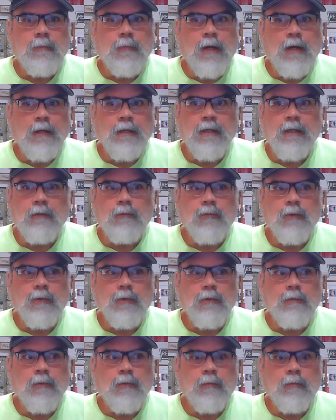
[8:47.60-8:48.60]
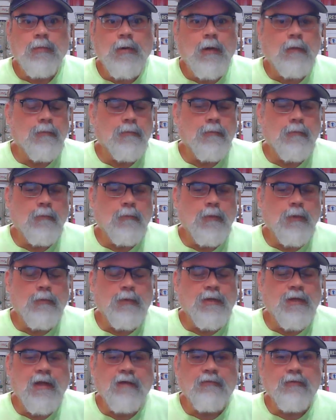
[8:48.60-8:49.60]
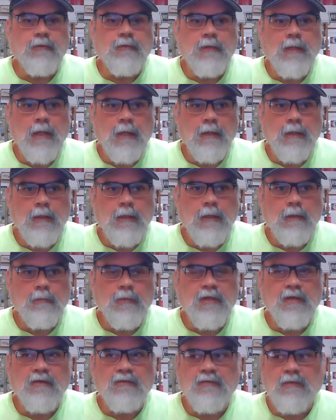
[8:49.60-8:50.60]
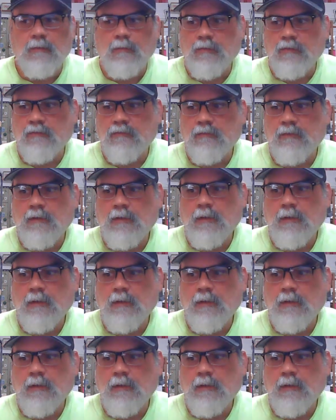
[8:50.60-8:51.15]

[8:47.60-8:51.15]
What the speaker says: Again, we would never do that again because it was